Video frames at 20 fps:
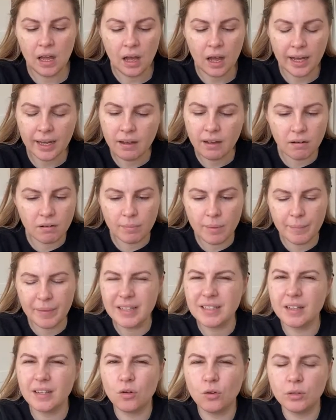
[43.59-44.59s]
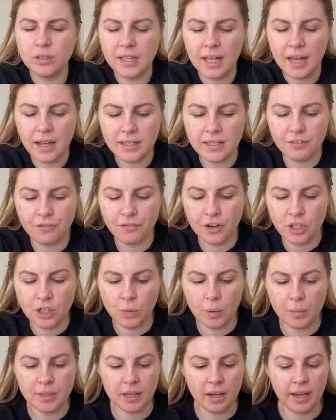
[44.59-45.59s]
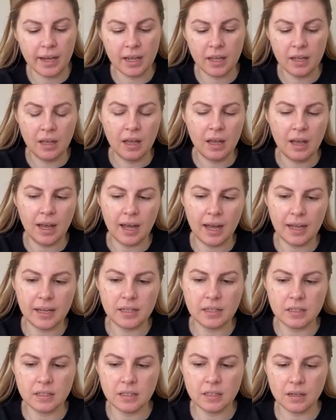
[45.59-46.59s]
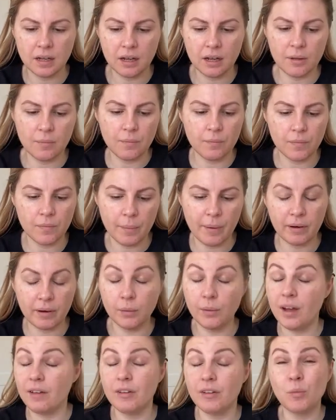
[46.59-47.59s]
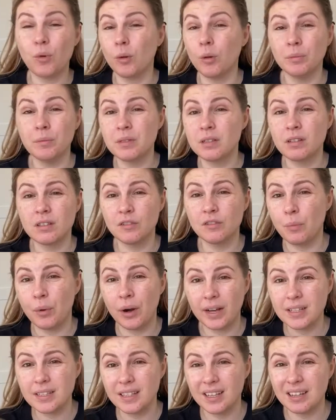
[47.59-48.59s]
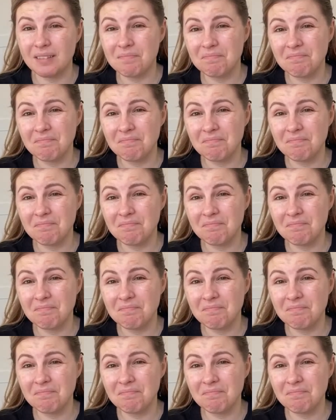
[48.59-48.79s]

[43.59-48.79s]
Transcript: I can't remember, is it called that? It's a French website and um, apparently we're having problems because of Brexit.